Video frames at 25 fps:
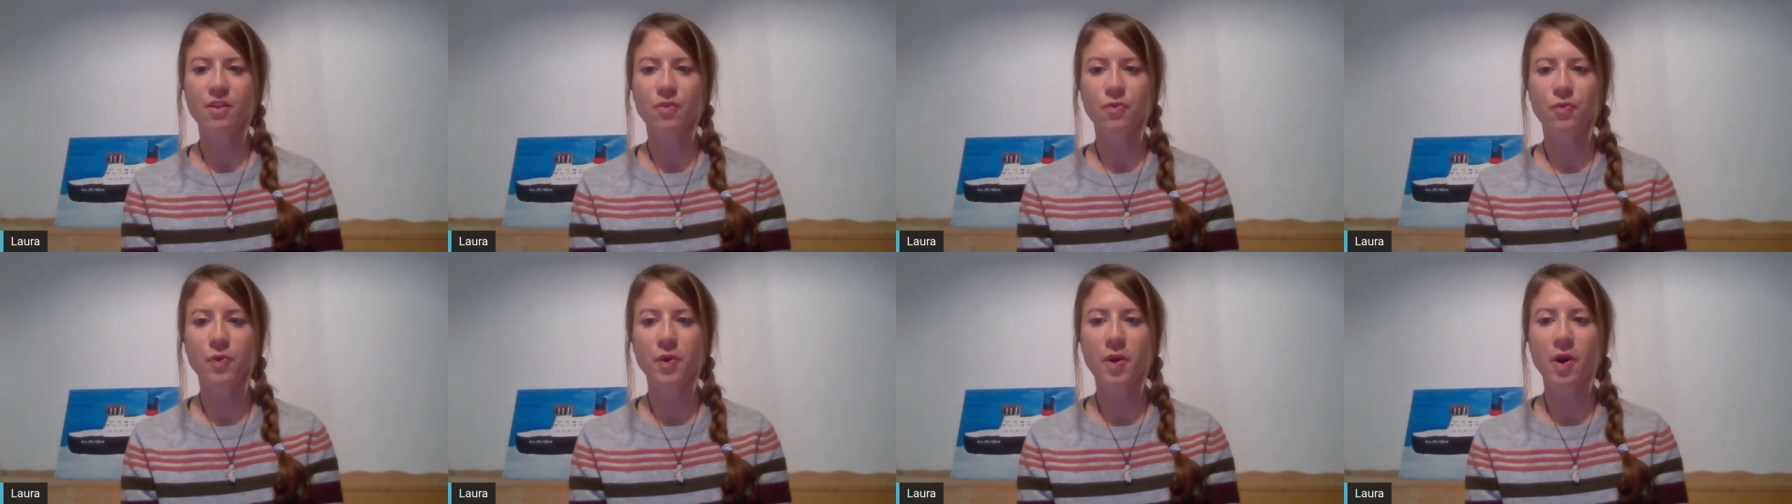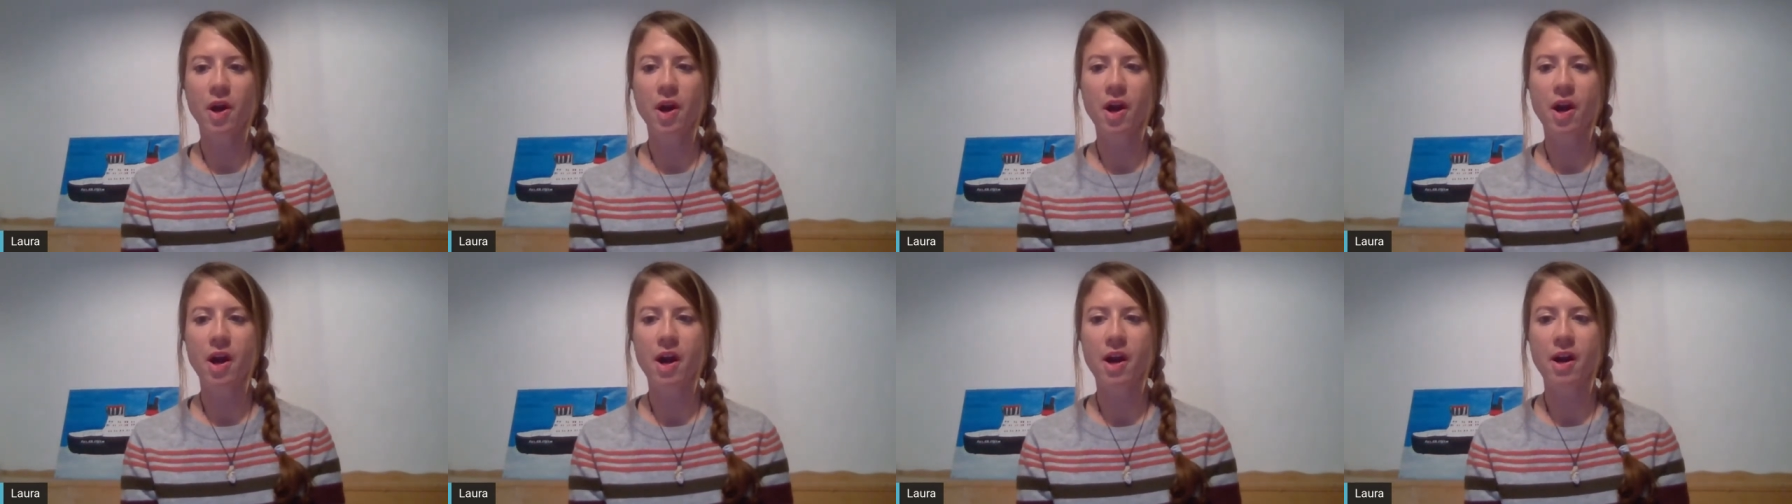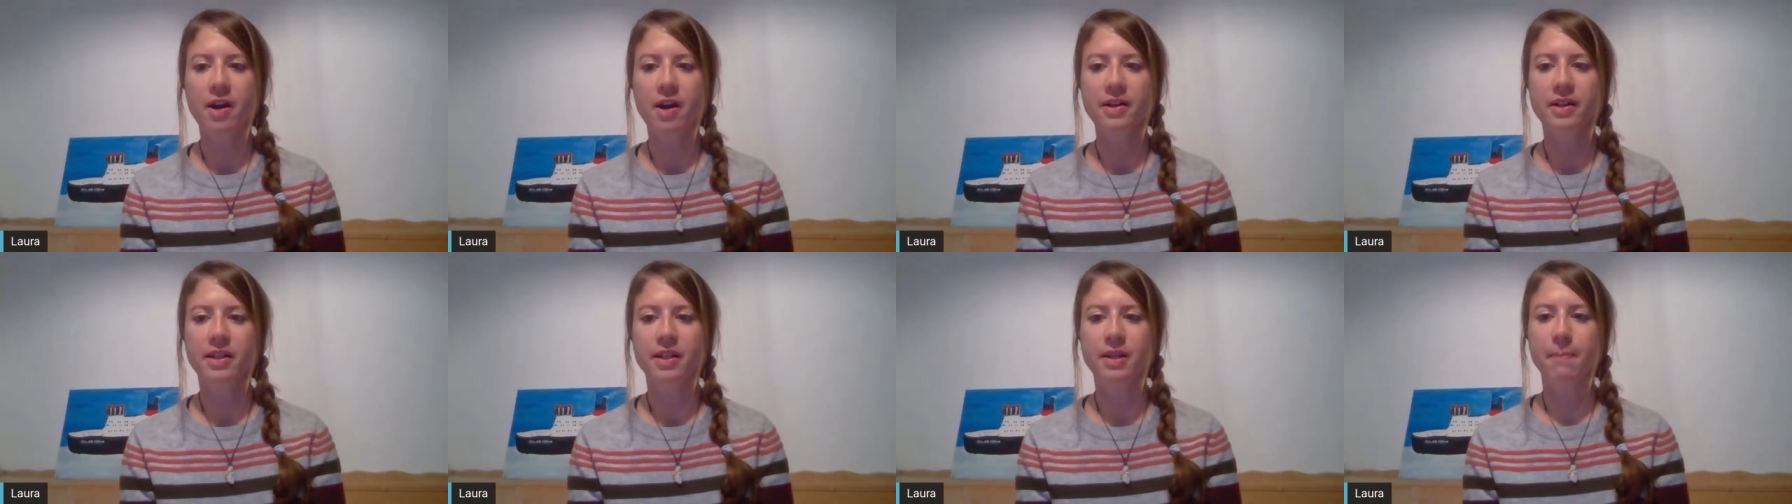If you
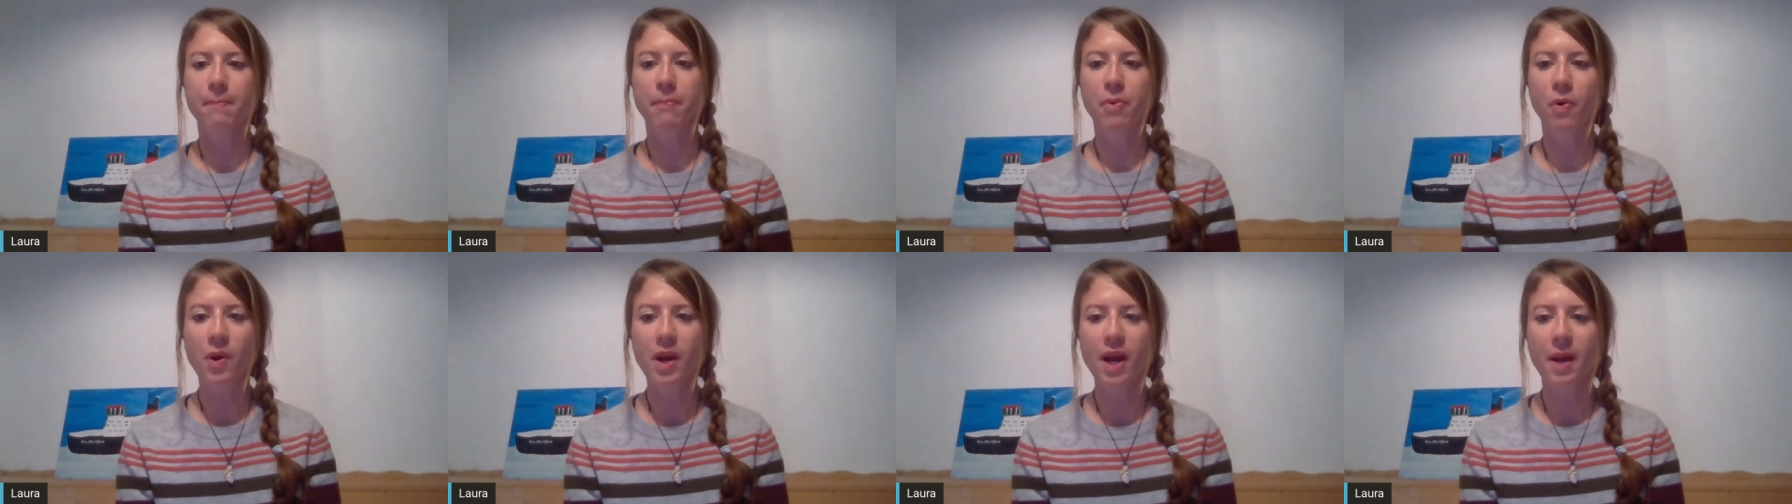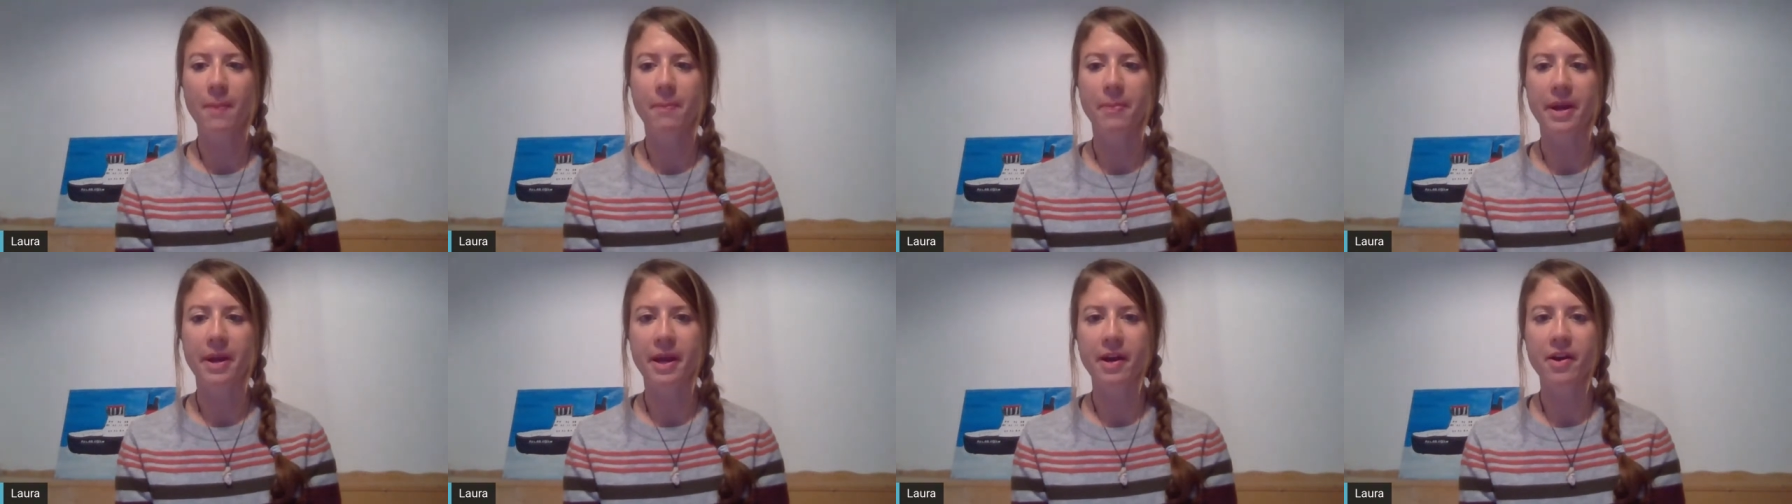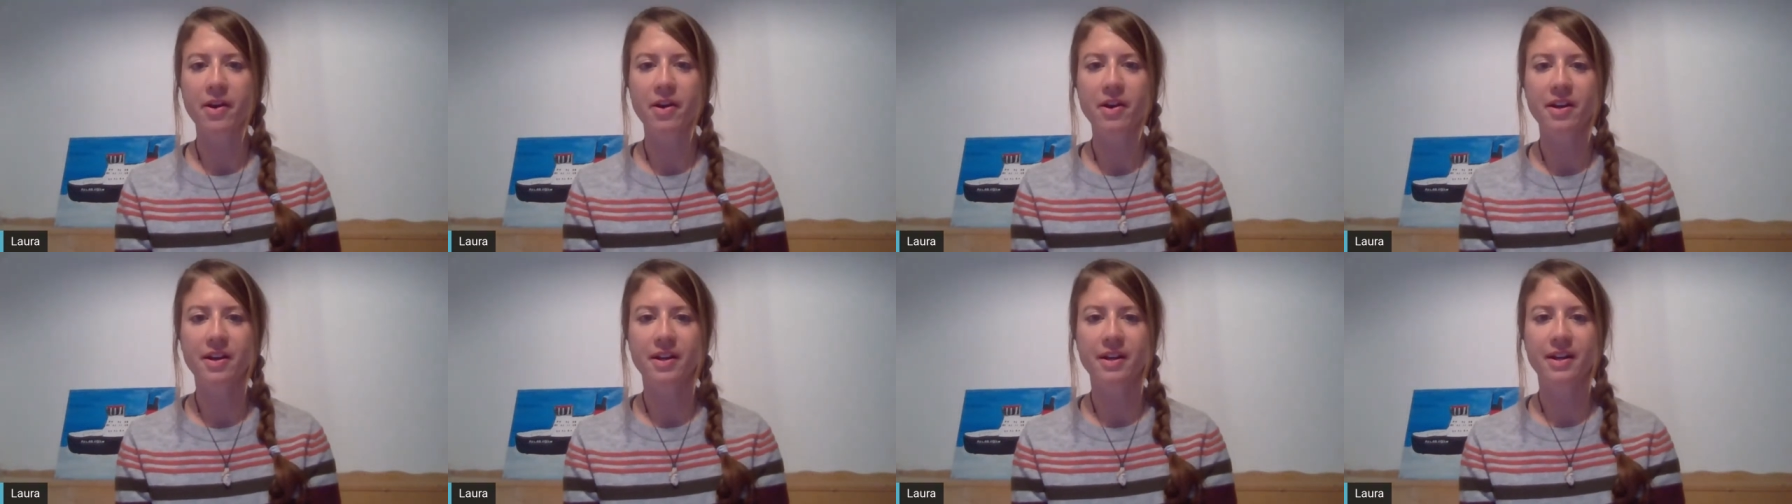are the polar
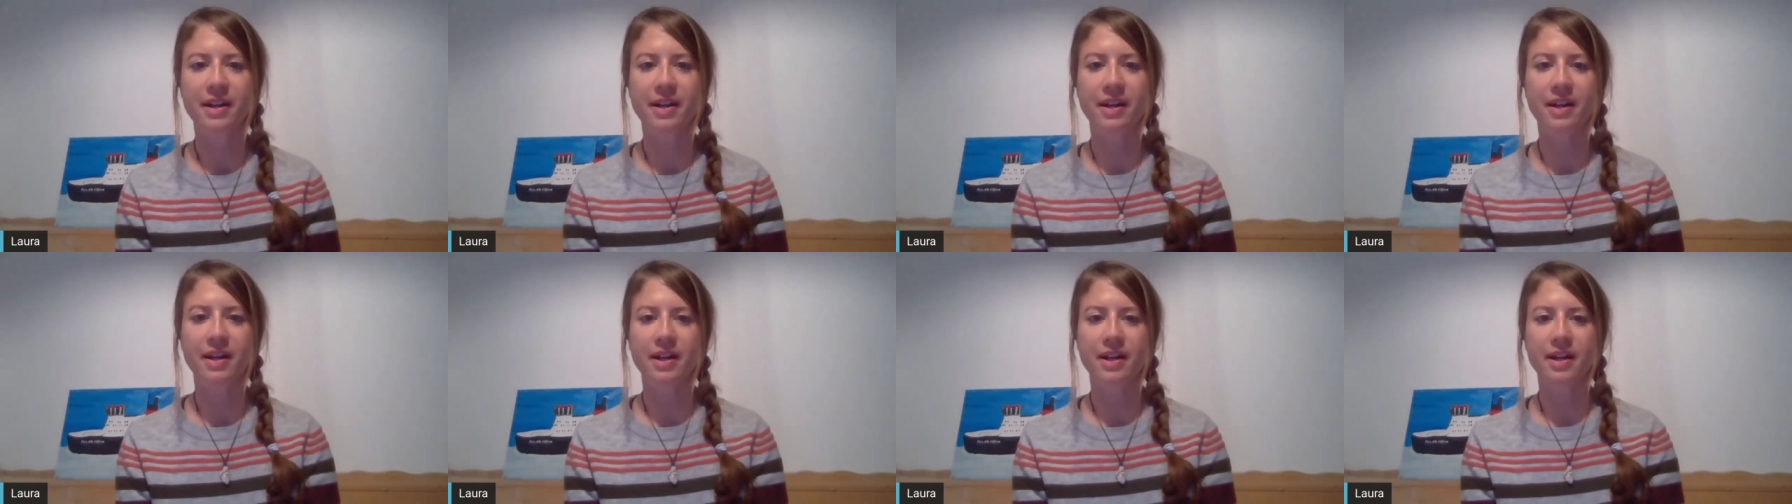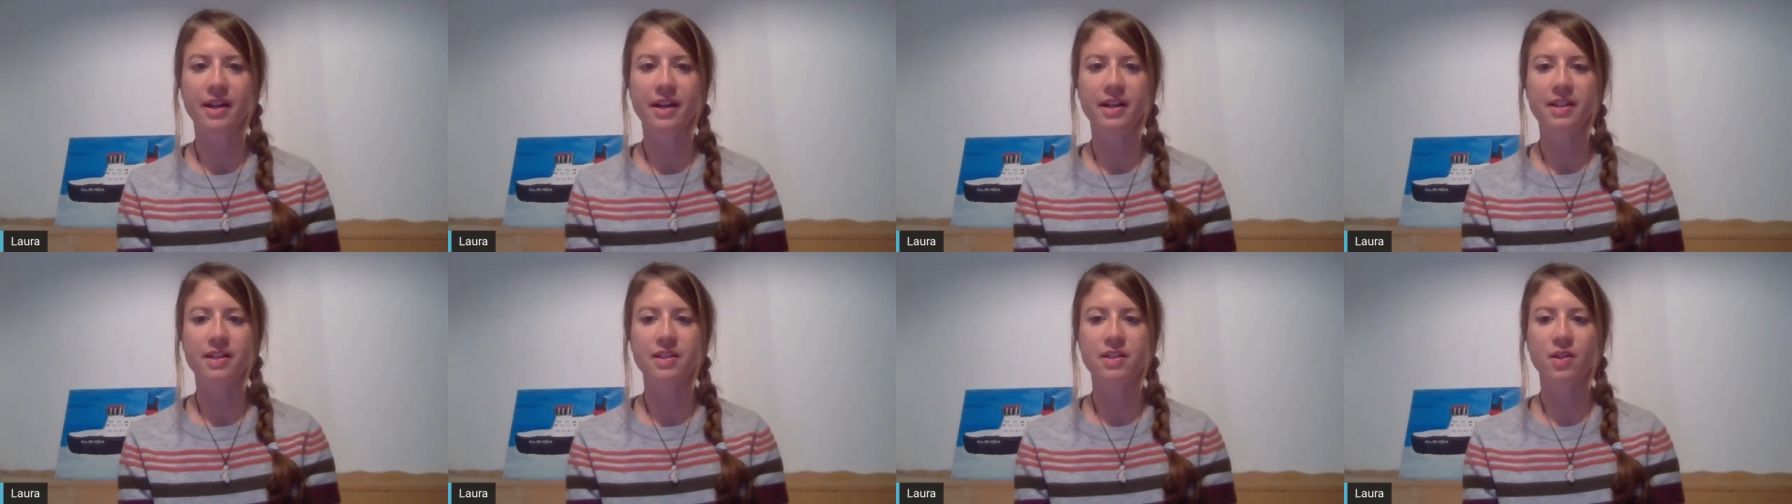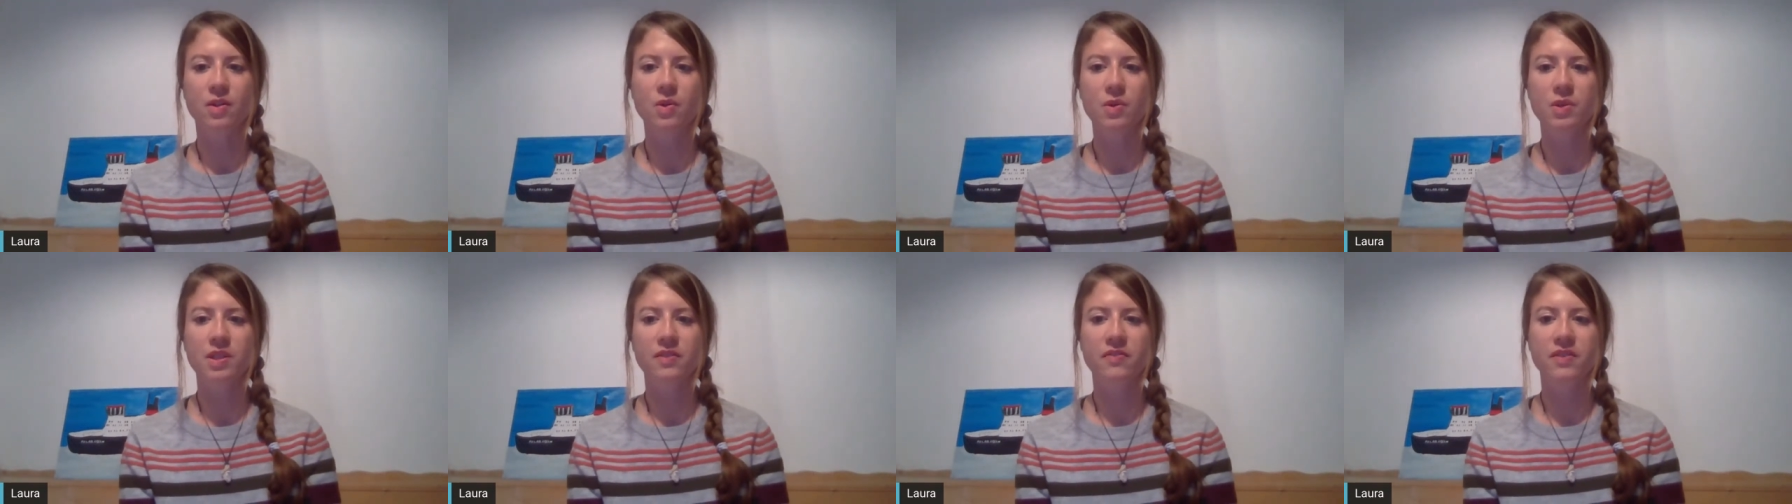bear, uh, it's
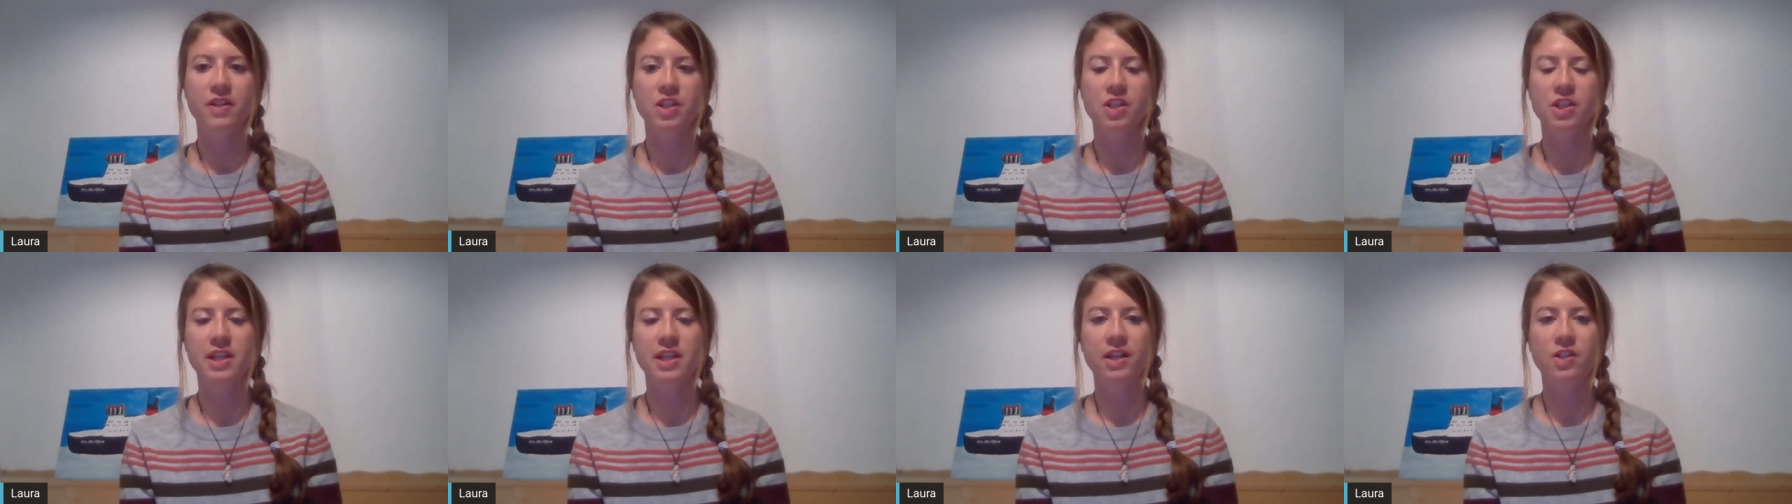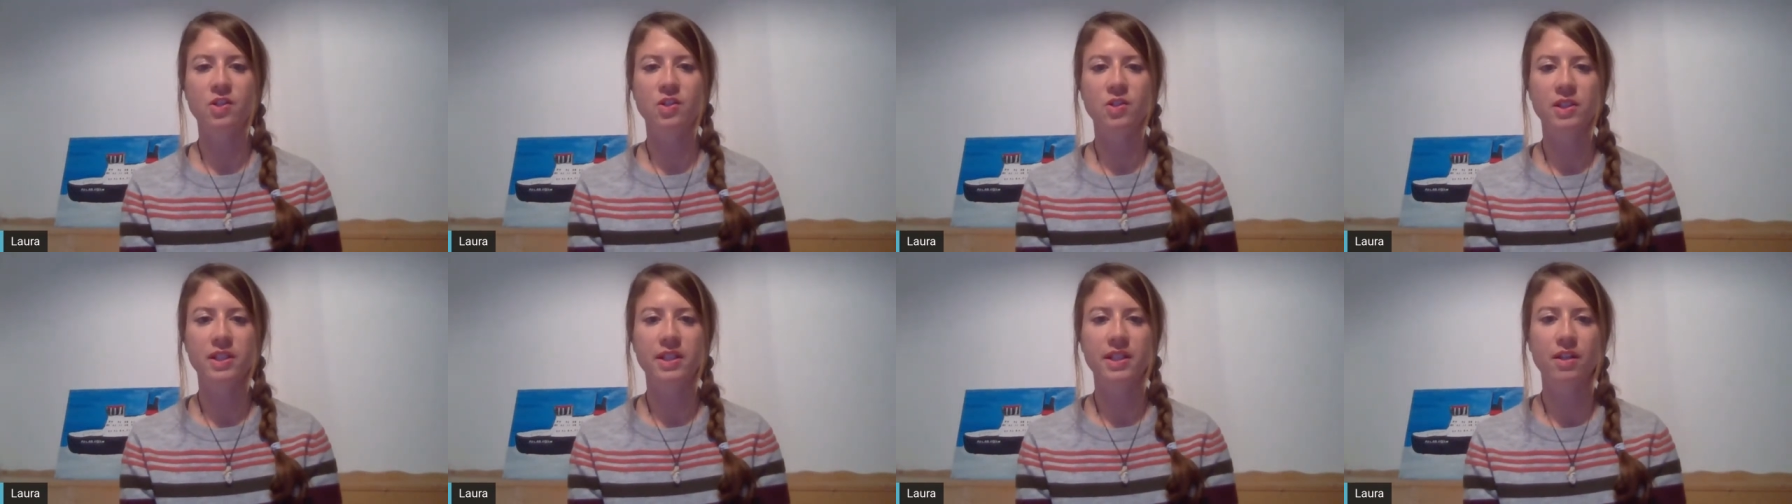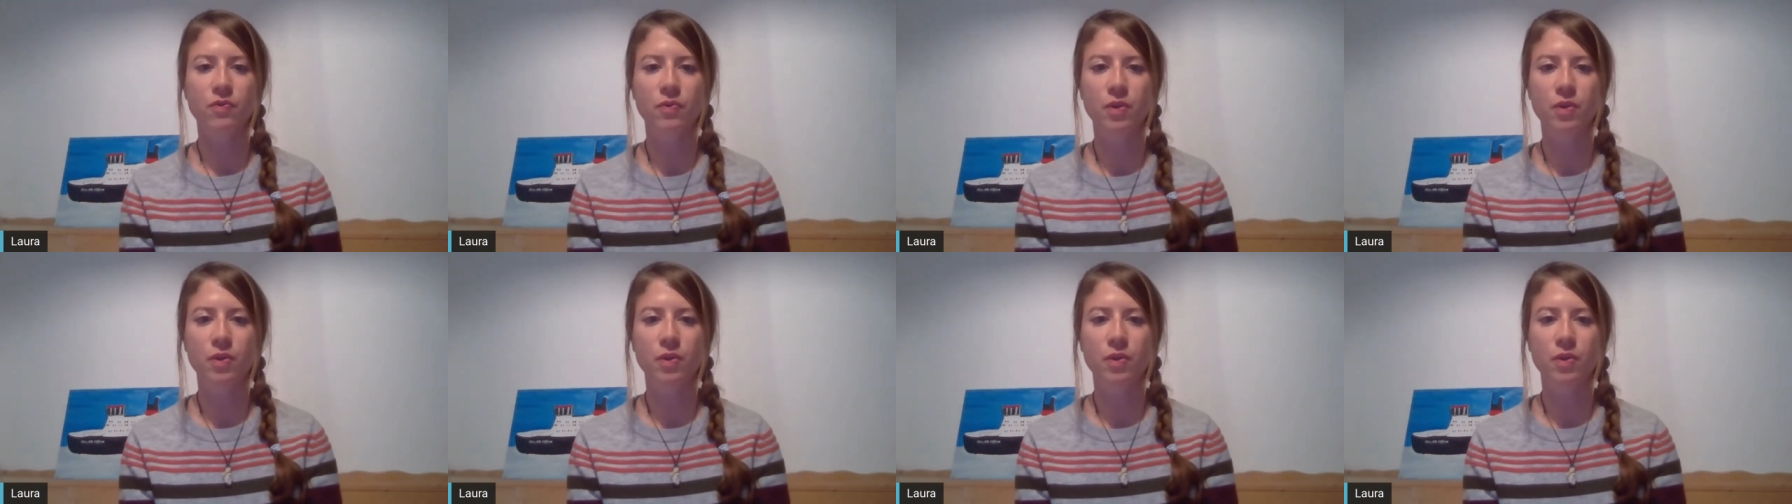a good question actually.